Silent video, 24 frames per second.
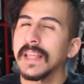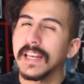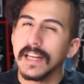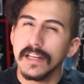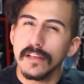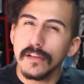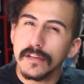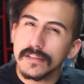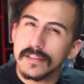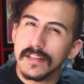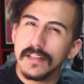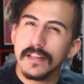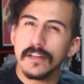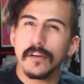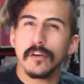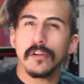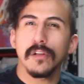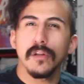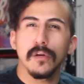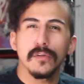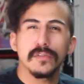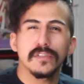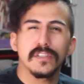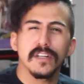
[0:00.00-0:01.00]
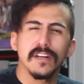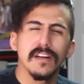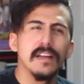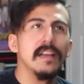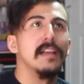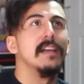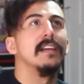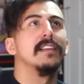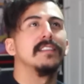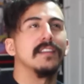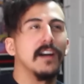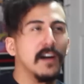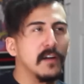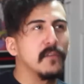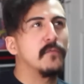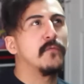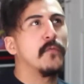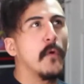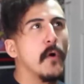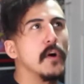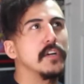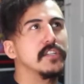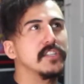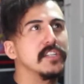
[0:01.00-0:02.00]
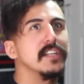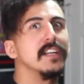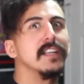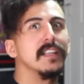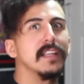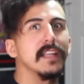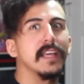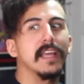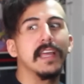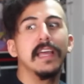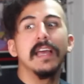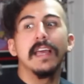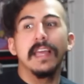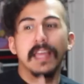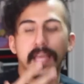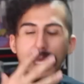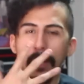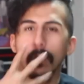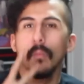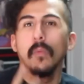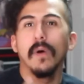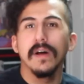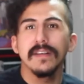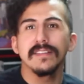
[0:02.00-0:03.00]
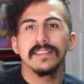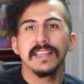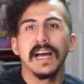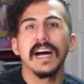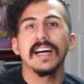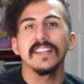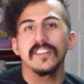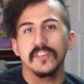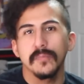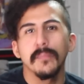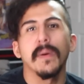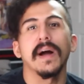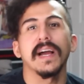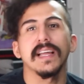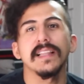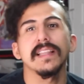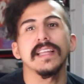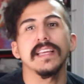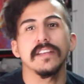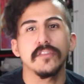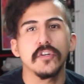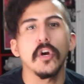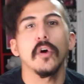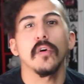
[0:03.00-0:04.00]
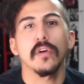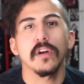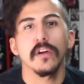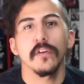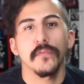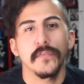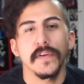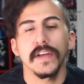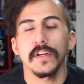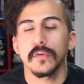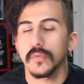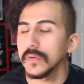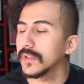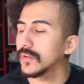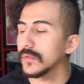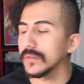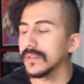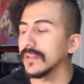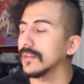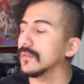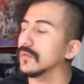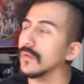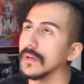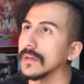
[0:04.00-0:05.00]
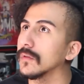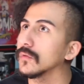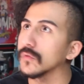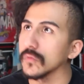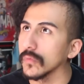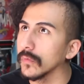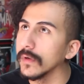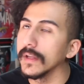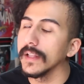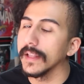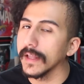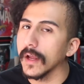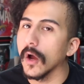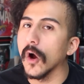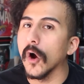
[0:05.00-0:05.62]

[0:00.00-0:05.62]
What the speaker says: and I looked a little closer. Unfortunately, it was not Smiley Joker Fish, which was I was really